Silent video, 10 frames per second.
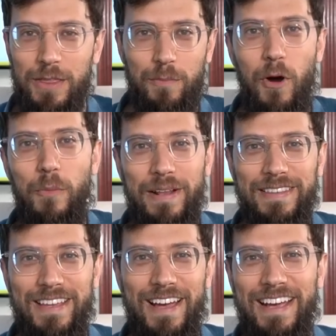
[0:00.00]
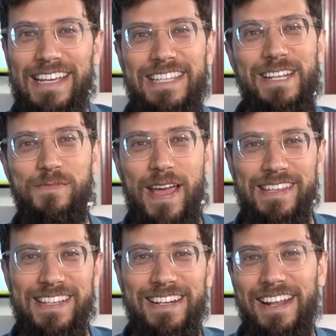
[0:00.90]
the Moment Hasidic
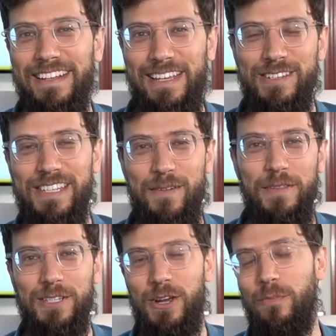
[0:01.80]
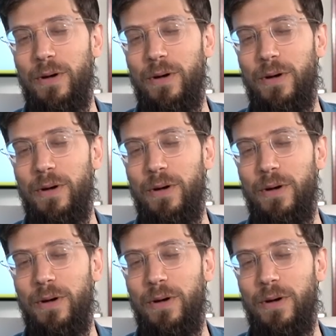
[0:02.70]
magazine and he just came on the show.